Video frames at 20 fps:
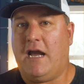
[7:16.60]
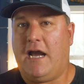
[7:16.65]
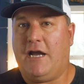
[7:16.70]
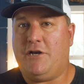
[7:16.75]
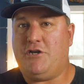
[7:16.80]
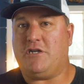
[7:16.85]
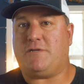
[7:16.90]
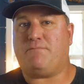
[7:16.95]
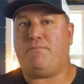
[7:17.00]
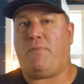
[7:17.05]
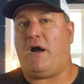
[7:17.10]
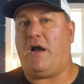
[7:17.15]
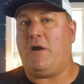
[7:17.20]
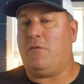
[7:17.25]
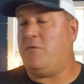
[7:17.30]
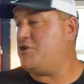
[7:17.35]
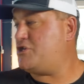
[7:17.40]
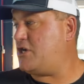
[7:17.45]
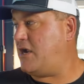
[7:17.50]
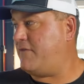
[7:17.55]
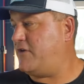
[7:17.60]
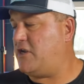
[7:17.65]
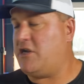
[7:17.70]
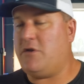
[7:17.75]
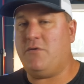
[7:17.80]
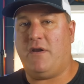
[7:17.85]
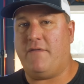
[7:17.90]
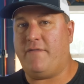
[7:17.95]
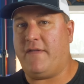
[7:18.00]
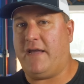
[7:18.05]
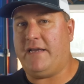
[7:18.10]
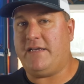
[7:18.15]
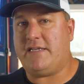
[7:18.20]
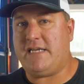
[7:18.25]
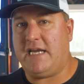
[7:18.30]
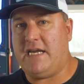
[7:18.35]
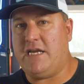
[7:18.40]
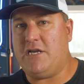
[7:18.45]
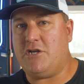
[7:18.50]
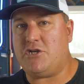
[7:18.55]
and just buy whichever unit they
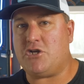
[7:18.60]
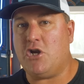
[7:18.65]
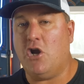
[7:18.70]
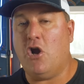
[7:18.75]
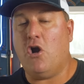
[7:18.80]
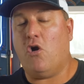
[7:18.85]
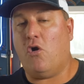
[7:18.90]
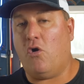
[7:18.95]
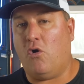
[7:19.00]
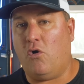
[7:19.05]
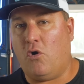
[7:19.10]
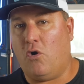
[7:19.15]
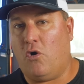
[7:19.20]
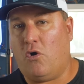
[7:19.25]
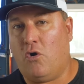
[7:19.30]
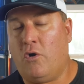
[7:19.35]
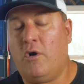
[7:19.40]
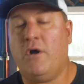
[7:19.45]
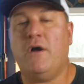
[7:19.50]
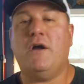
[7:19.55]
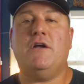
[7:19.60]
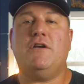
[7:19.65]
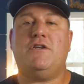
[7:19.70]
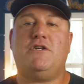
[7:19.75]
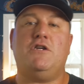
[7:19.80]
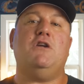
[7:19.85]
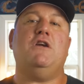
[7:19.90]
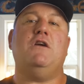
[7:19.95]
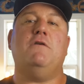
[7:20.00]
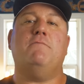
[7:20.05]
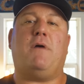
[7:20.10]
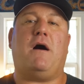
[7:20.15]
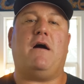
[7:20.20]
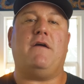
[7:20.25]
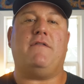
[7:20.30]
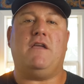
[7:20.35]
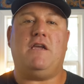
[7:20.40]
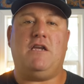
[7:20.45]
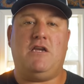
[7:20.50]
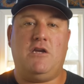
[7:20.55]
teach, or do you
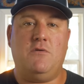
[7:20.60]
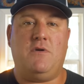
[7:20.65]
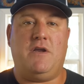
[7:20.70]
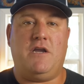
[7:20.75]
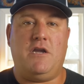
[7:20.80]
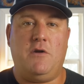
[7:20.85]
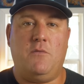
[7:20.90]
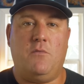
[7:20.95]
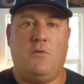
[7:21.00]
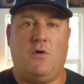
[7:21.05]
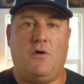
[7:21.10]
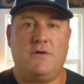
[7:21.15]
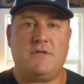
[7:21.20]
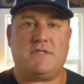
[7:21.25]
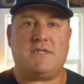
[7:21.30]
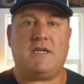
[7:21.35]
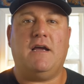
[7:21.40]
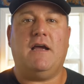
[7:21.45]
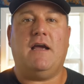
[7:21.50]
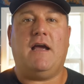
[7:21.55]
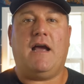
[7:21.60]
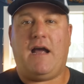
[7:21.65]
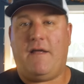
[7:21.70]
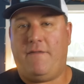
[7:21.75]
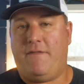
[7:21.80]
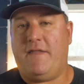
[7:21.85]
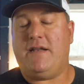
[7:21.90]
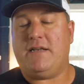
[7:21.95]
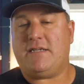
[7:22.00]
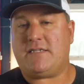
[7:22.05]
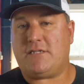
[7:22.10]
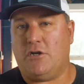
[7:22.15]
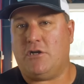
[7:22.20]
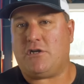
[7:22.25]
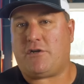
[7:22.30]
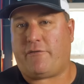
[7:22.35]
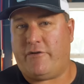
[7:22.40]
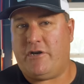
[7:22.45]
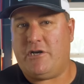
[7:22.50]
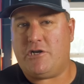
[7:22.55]
buy the unit you want and then
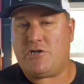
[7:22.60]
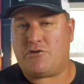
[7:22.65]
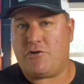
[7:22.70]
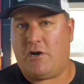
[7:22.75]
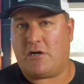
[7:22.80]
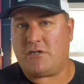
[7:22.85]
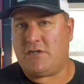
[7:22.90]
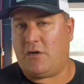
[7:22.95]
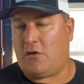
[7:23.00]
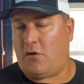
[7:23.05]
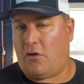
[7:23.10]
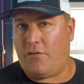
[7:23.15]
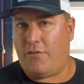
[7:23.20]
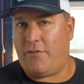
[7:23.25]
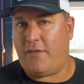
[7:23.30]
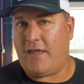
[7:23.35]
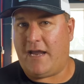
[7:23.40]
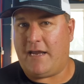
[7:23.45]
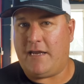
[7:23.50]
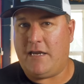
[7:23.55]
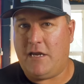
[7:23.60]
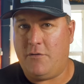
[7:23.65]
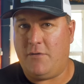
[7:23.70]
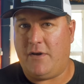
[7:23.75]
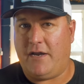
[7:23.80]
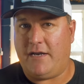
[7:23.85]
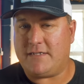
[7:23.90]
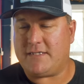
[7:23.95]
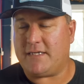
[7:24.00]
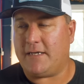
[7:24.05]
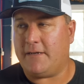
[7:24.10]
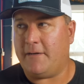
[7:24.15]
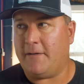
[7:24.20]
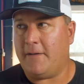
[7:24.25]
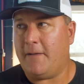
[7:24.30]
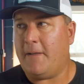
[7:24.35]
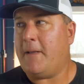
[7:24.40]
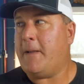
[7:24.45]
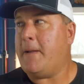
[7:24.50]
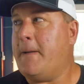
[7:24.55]
search for an instructor on that unit?
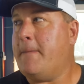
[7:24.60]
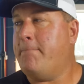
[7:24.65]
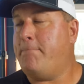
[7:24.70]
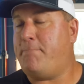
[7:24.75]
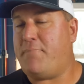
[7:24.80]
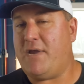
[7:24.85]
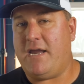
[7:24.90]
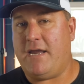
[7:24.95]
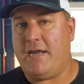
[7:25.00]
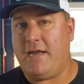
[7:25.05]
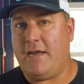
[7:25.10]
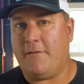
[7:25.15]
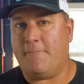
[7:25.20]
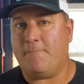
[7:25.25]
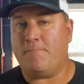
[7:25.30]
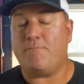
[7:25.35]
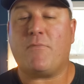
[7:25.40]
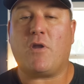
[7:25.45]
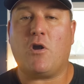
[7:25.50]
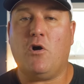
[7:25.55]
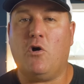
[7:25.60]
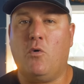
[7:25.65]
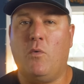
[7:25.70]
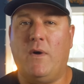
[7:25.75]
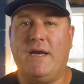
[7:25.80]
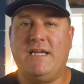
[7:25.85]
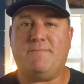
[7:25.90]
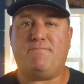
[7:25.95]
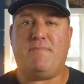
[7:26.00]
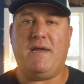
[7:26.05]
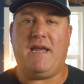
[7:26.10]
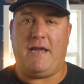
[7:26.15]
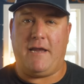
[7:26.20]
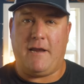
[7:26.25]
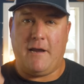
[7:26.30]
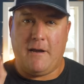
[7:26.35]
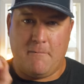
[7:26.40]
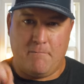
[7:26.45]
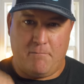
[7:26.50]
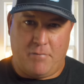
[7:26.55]
B. Always
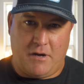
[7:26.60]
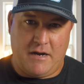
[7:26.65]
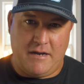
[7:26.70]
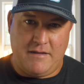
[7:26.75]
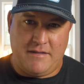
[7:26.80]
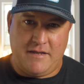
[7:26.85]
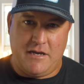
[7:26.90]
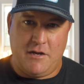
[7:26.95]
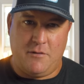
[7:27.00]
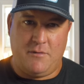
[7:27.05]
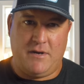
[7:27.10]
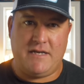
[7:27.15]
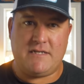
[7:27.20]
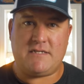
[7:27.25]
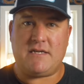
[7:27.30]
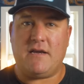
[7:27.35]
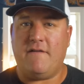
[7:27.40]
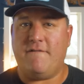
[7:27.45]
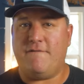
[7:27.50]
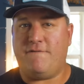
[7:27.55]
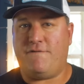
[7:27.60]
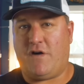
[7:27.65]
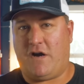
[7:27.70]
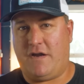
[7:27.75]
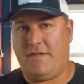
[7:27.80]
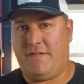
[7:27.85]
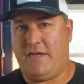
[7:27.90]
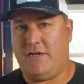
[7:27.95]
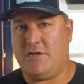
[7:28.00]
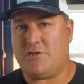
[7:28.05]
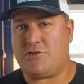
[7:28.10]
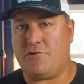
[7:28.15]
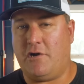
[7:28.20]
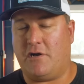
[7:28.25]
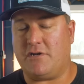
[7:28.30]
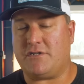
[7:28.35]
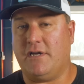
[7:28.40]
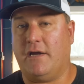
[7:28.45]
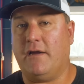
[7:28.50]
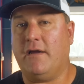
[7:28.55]
be, buy the unit, find the
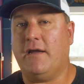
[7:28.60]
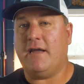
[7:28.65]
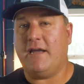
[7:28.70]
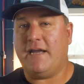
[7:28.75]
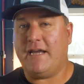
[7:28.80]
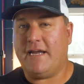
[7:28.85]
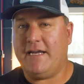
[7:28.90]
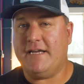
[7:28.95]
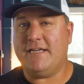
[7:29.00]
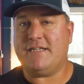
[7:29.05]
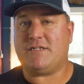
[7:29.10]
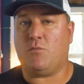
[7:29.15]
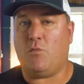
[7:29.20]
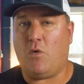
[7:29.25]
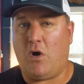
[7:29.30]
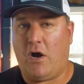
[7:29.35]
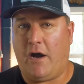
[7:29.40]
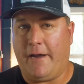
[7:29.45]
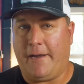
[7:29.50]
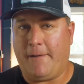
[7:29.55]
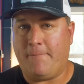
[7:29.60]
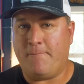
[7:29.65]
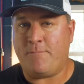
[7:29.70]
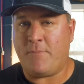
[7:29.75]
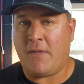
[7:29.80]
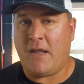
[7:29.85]
instructor. Here's why.